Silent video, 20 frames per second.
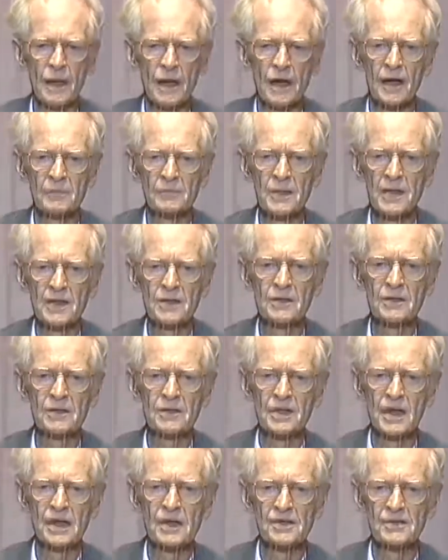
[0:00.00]
It
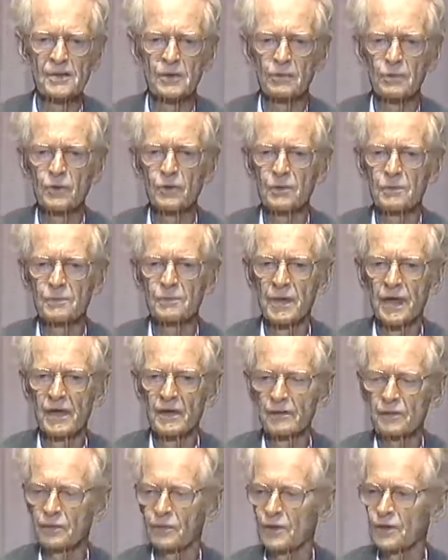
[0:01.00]
means, as the root
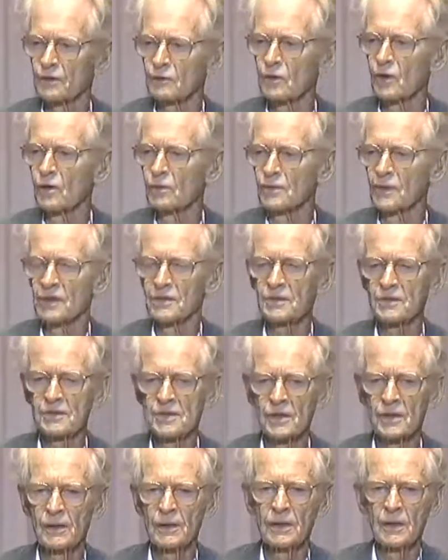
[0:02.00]
meant for the
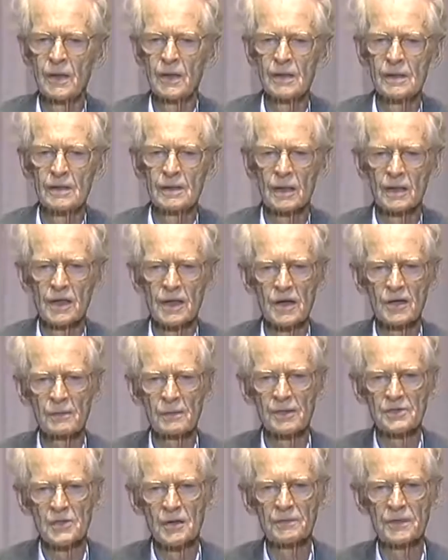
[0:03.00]
Romans, the
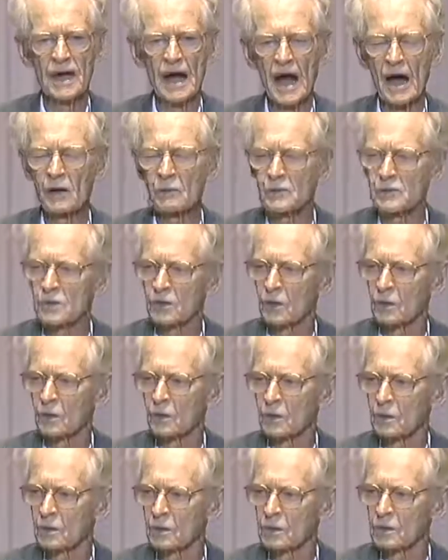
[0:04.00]
language of the
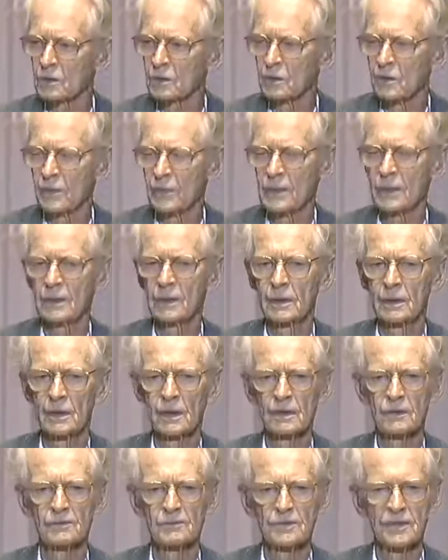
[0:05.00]
household,
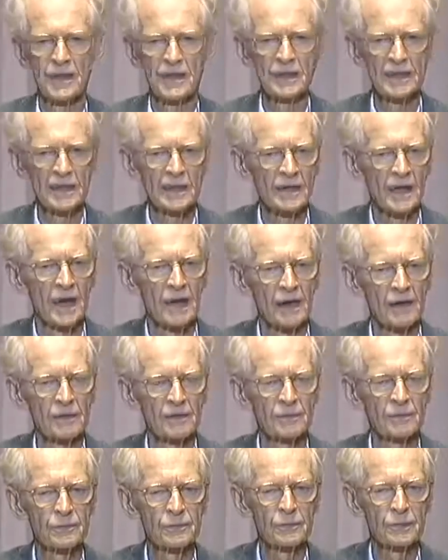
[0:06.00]
of daily
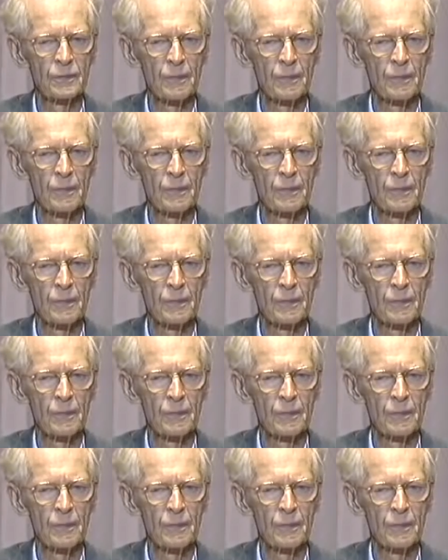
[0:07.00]
life.